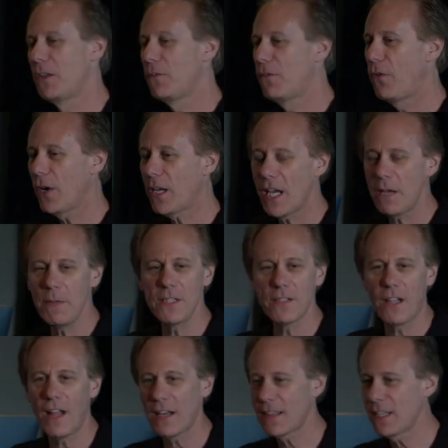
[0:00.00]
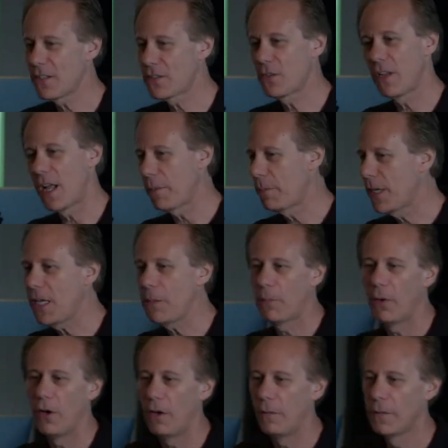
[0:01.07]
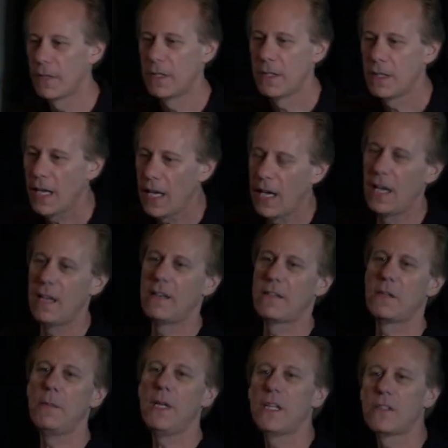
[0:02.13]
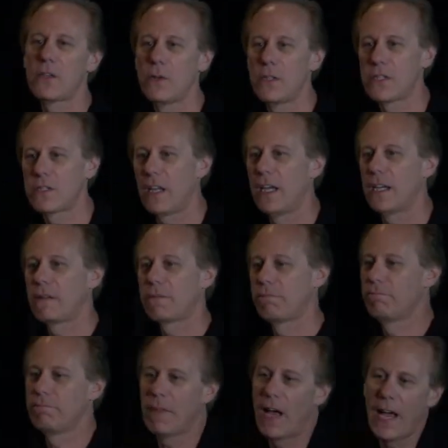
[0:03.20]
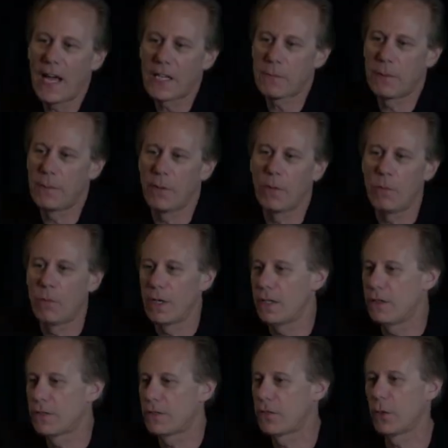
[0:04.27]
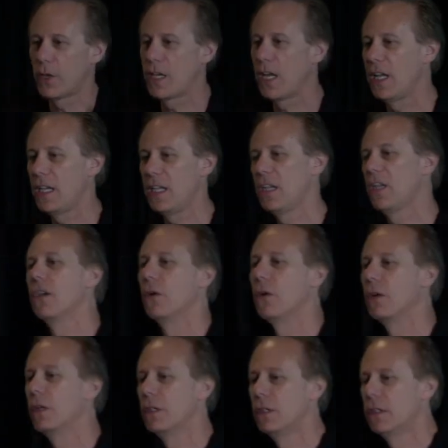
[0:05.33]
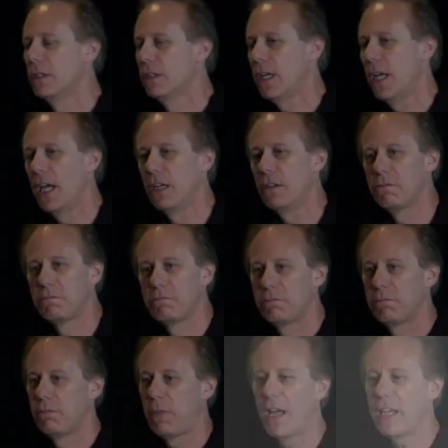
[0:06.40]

4K means a lot of things to a lot of people. And to me, it's always like, I ask people, what is 4K to you? And I